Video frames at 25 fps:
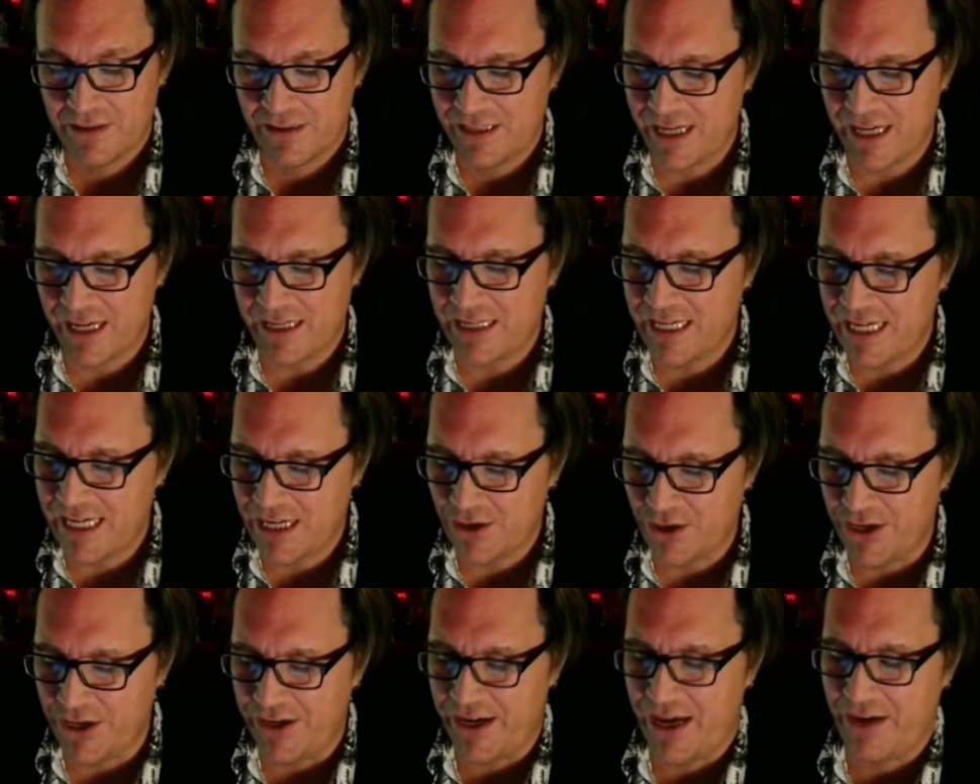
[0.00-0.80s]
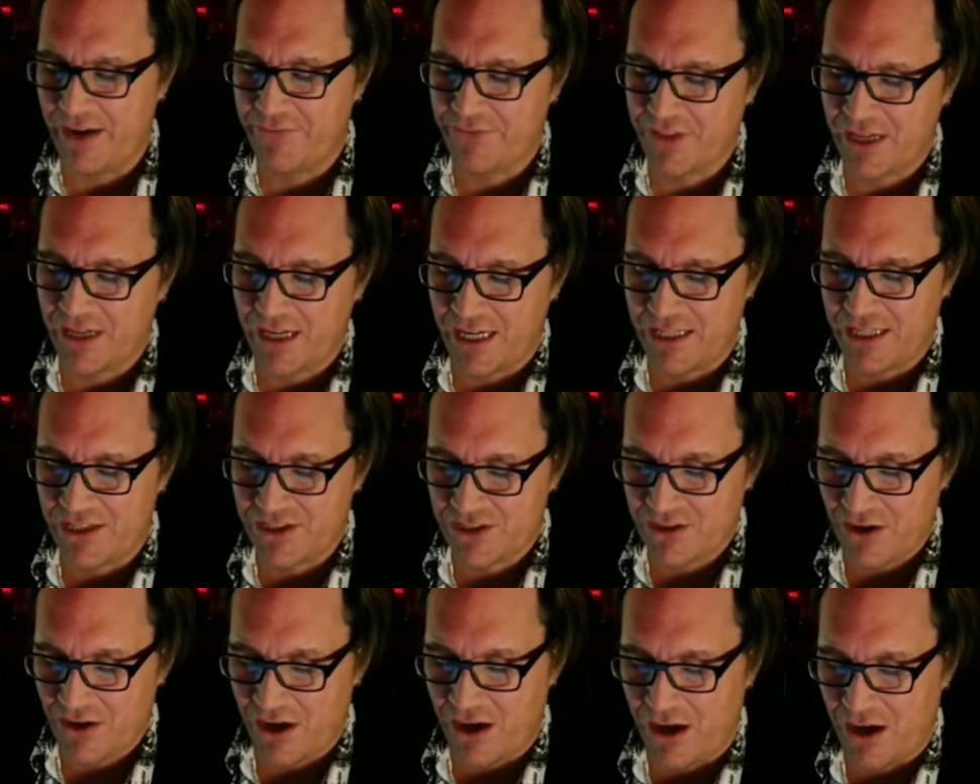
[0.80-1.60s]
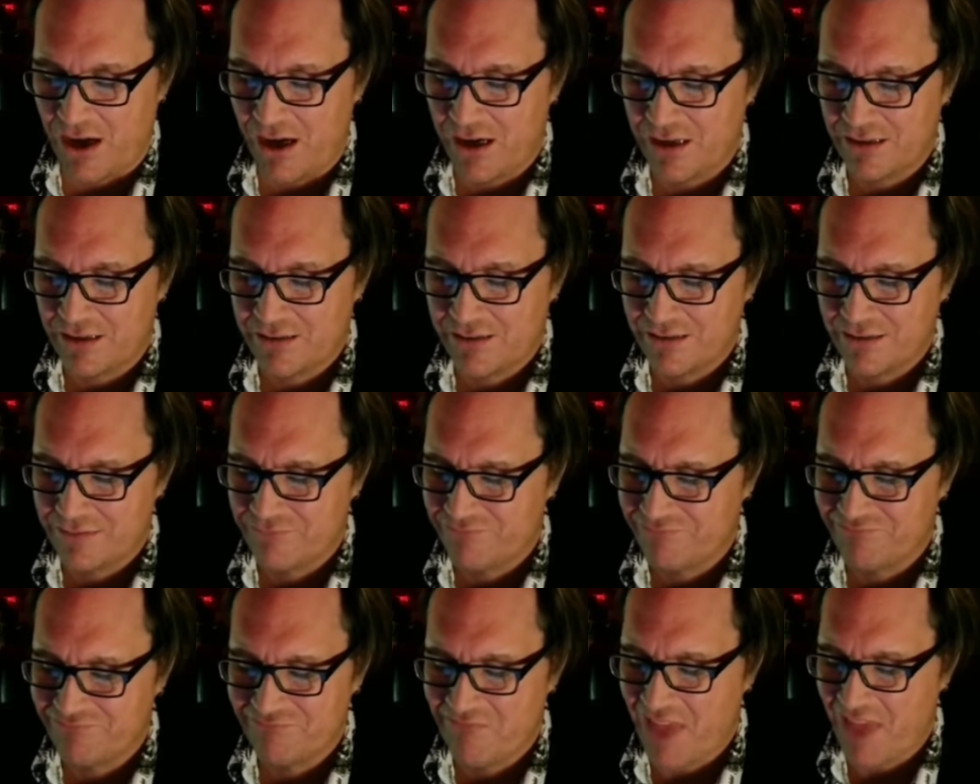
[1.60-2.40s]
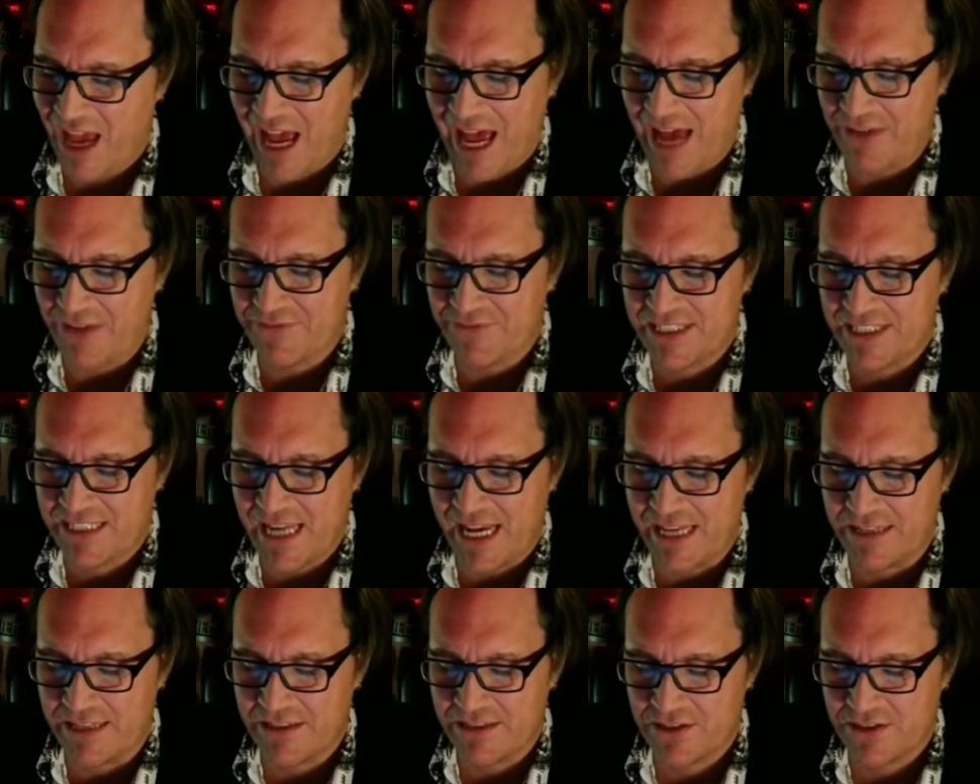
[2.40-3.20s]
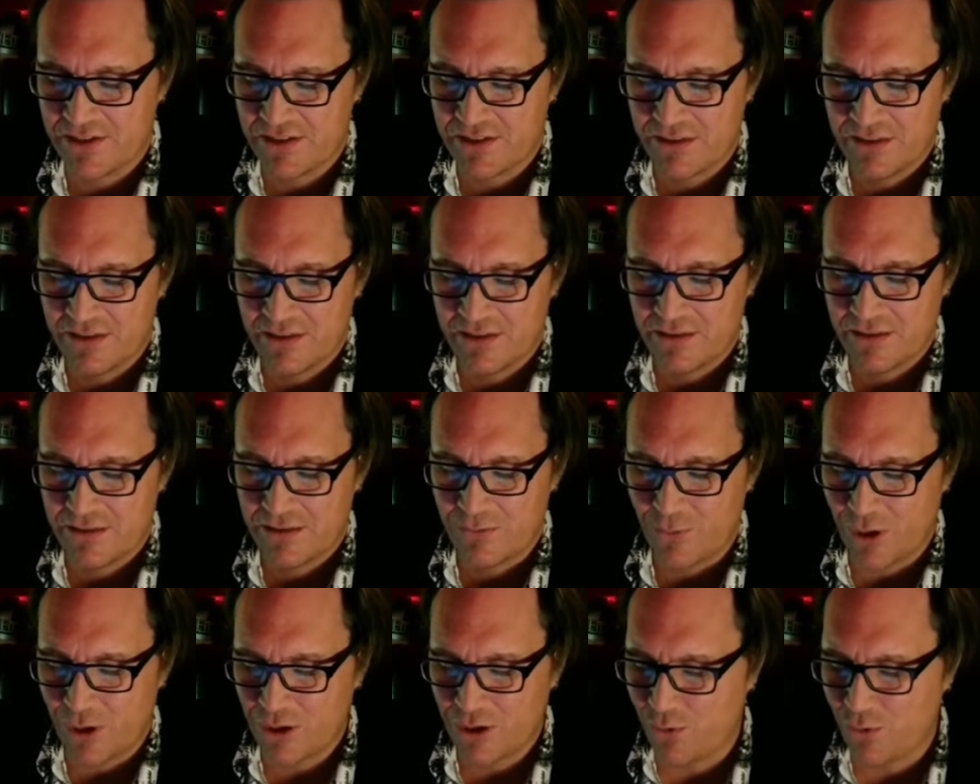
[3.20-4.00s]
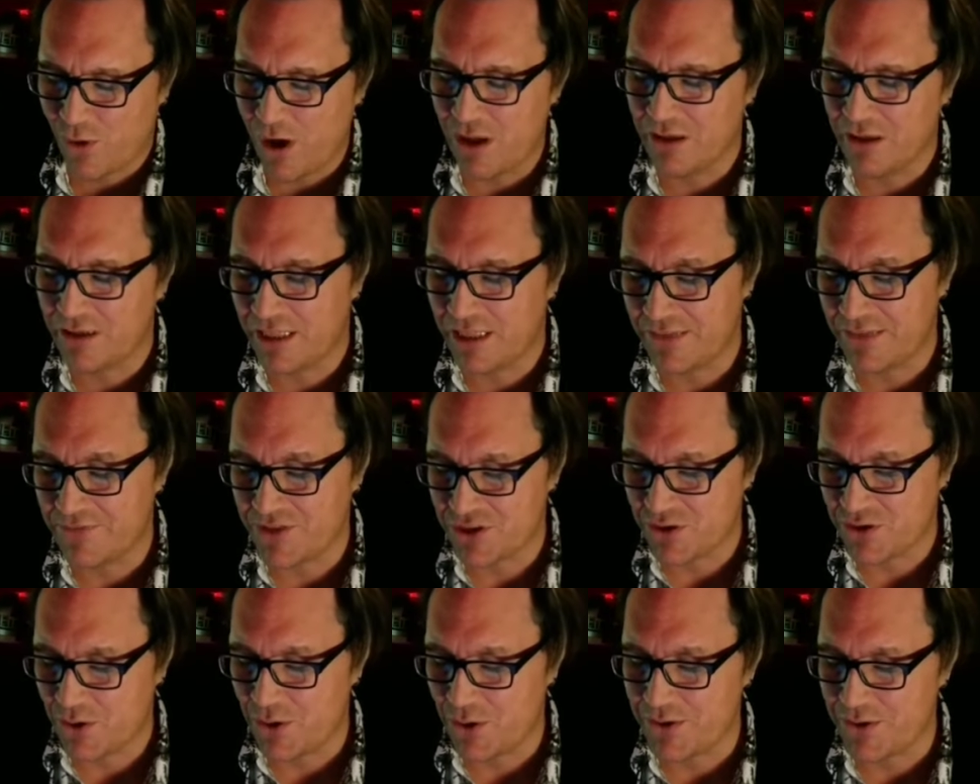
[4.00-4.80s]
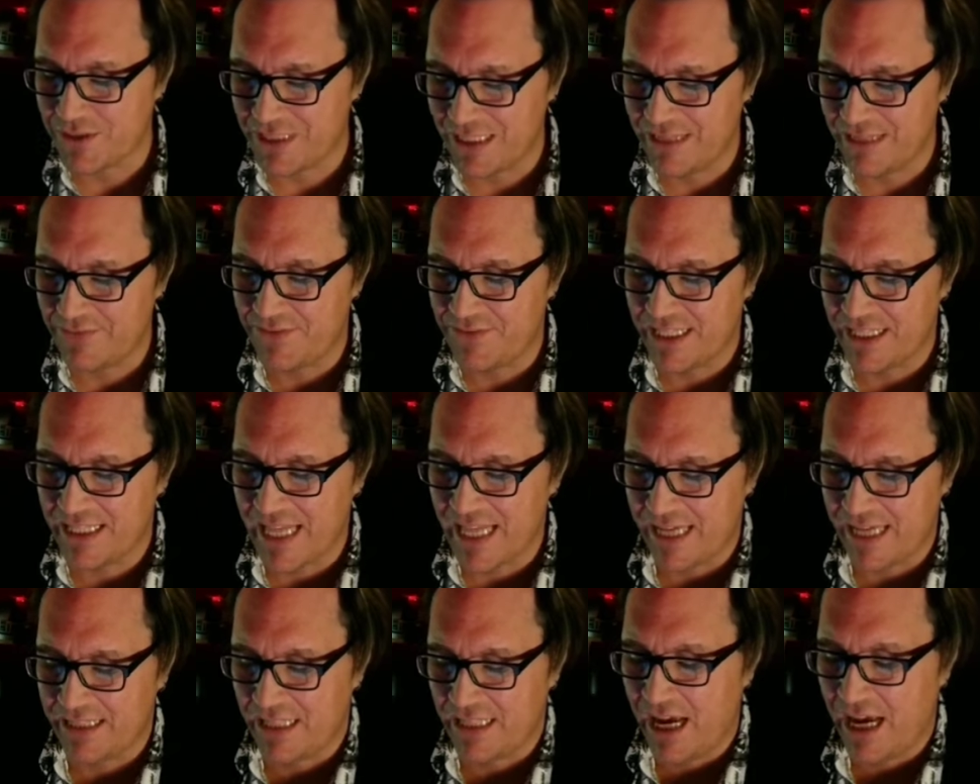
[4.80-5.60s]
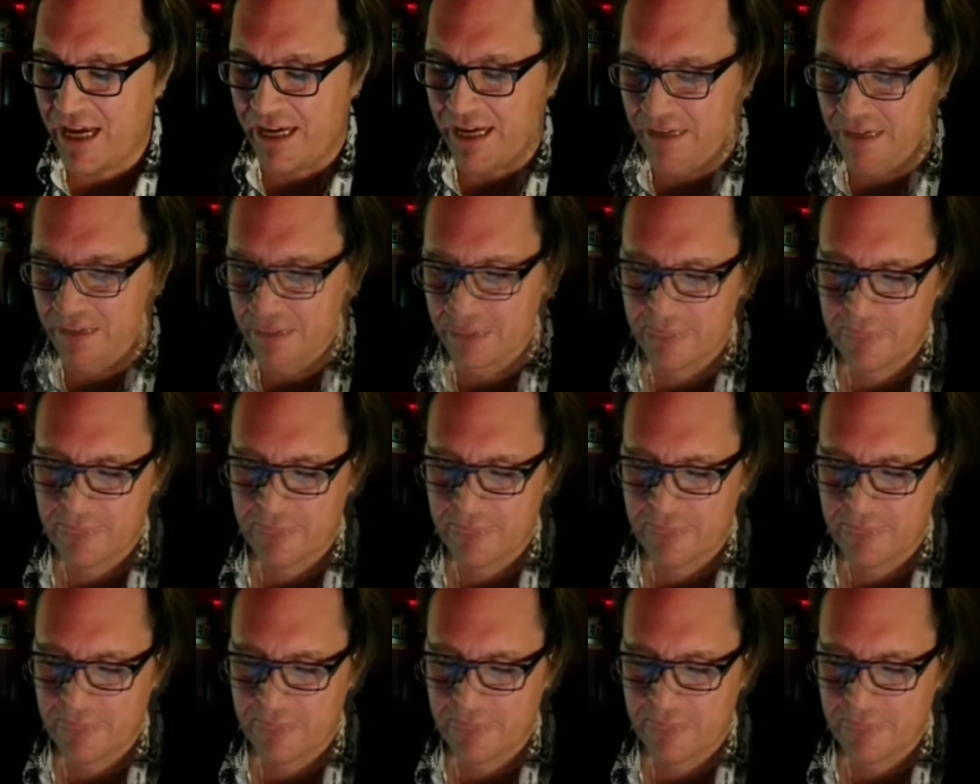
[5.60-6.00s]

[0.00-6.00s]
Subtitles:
yet near enough that I saw, half-sensed, what quality of souls lived in that light.